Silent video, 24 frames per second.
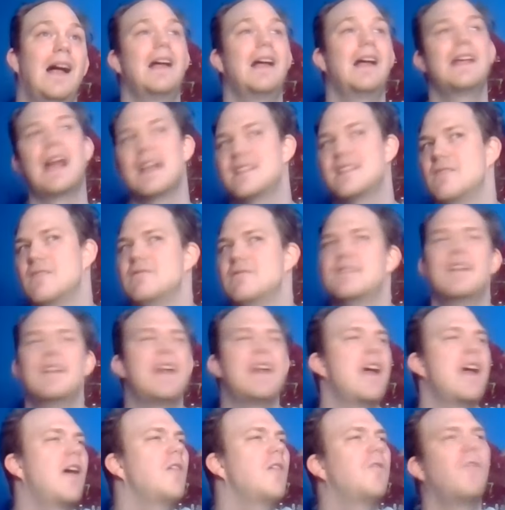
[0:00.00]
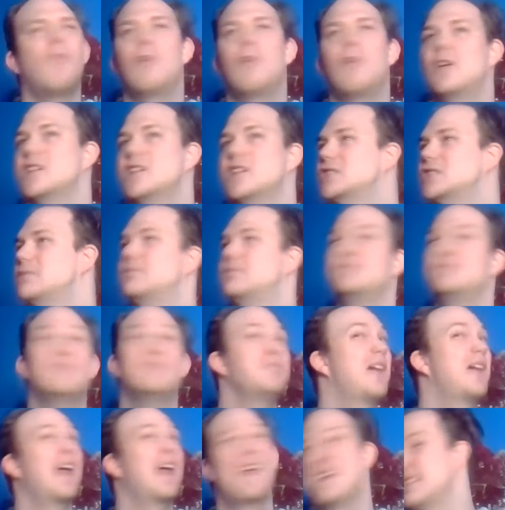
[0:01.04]
yes, it was an Air Force
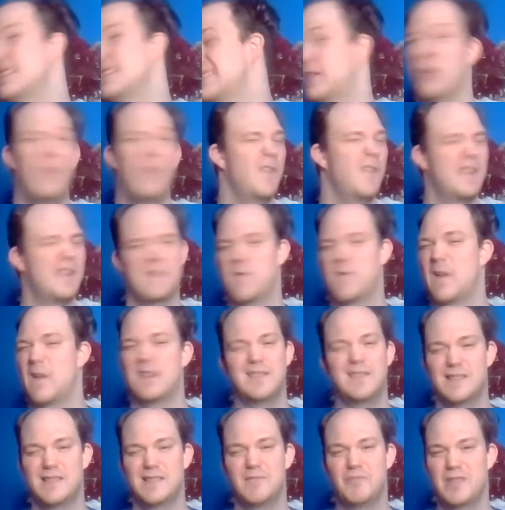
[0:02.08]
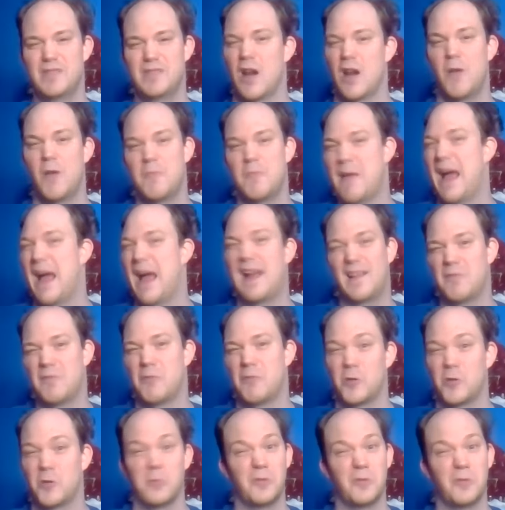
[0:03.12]
base and all this fun, you know, back in
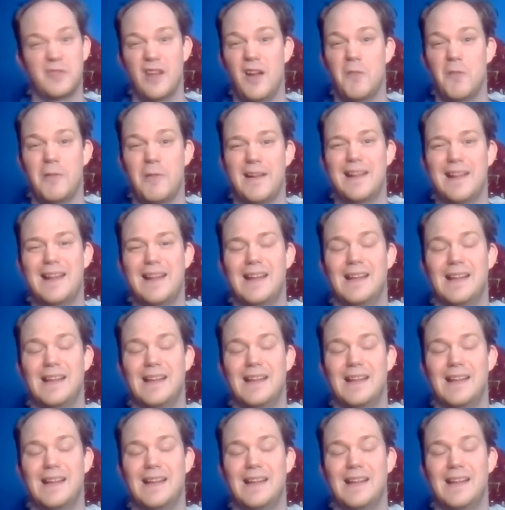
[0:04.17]
World War Two, but